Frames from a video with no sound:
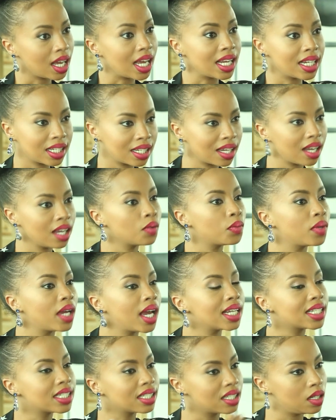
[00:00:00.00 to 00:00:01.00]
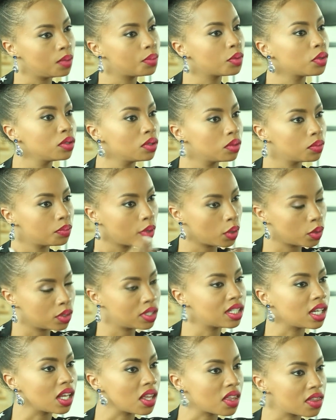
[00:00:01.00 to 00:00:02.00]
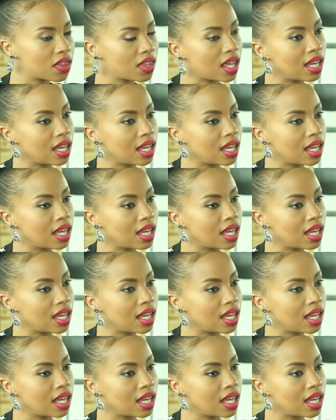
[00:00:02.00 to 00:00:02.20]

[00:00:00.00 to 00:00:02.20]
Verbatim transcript: and again we had to keep on posting